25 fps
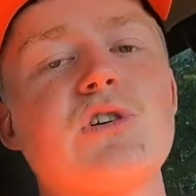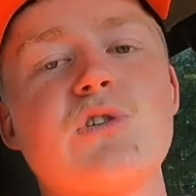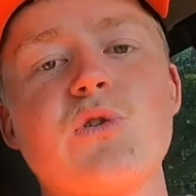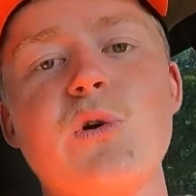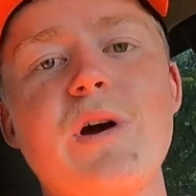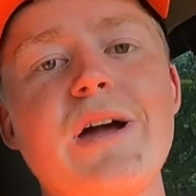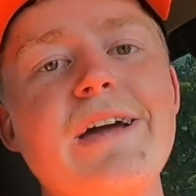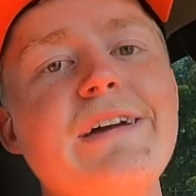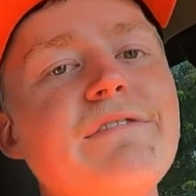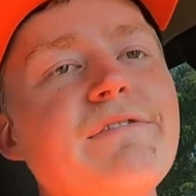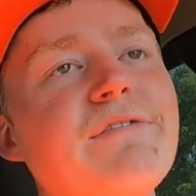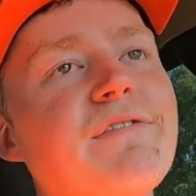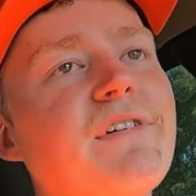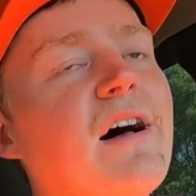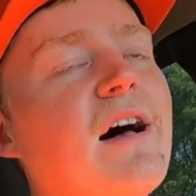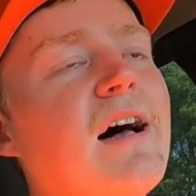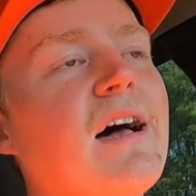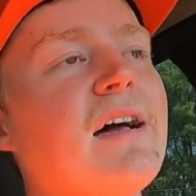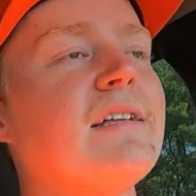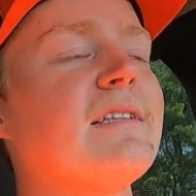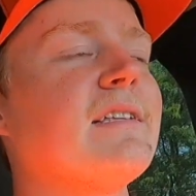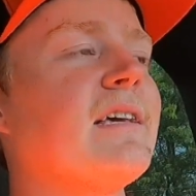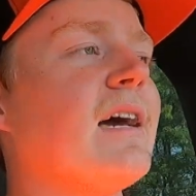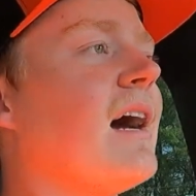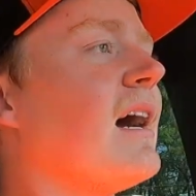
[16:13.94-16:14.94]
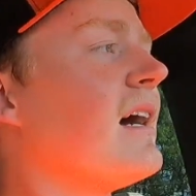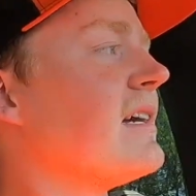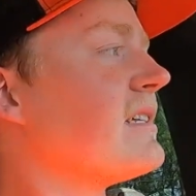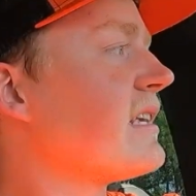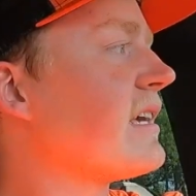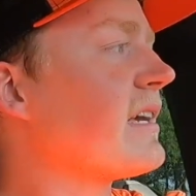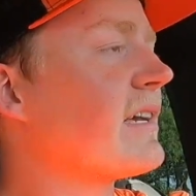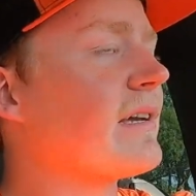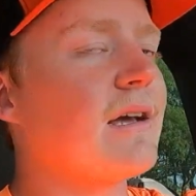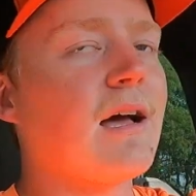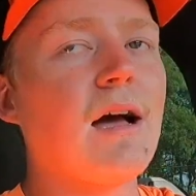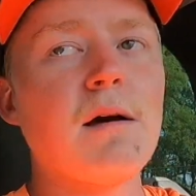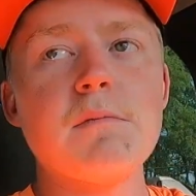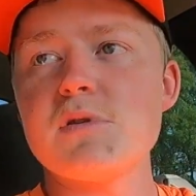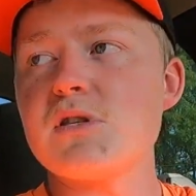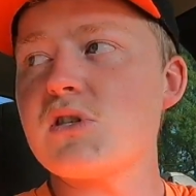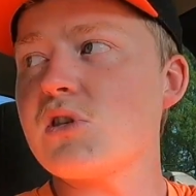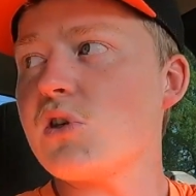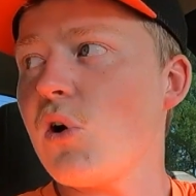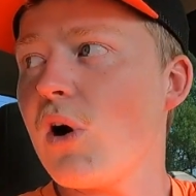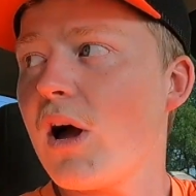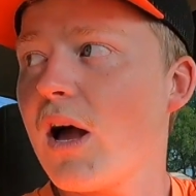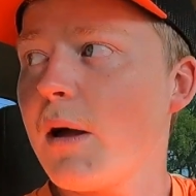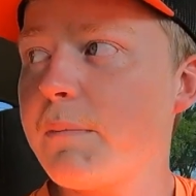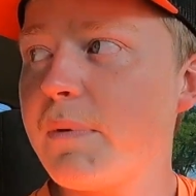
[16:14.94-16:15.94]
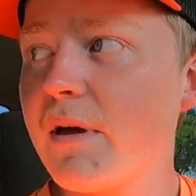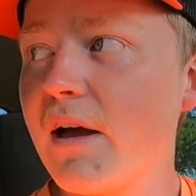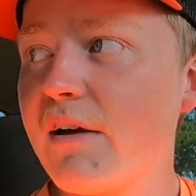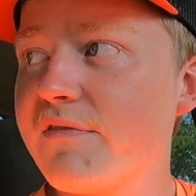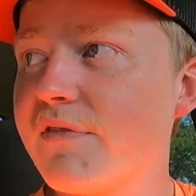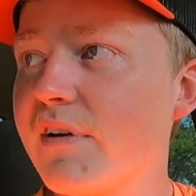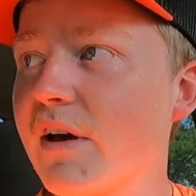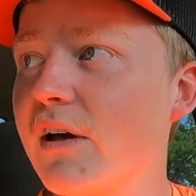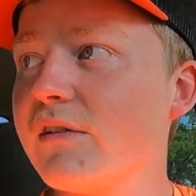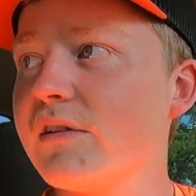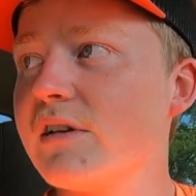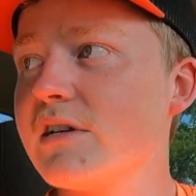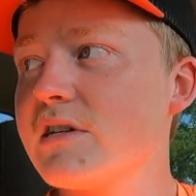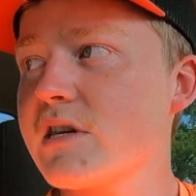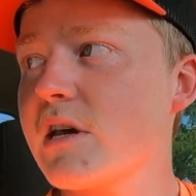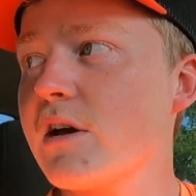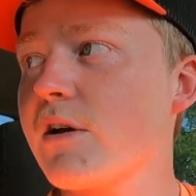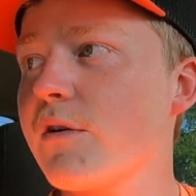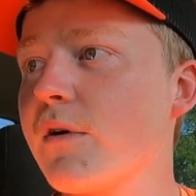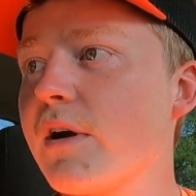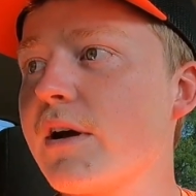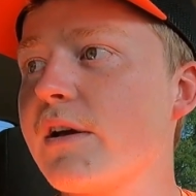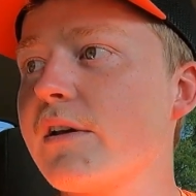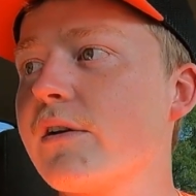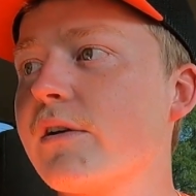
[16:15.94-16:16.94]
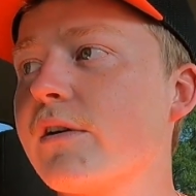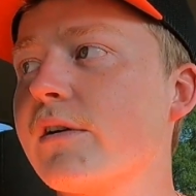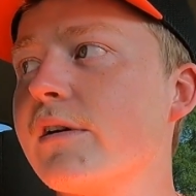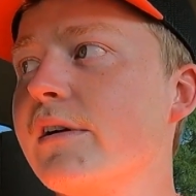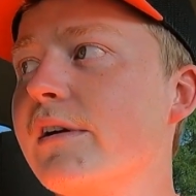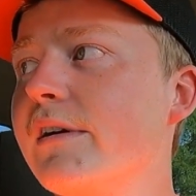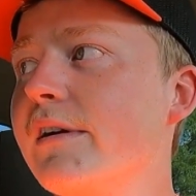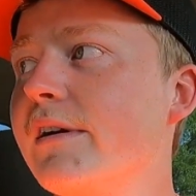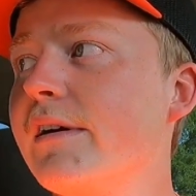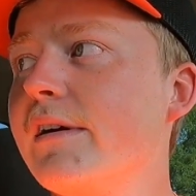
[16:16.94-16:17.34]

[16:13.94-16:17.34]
Great find, guys. I'm so happy I found this aerator.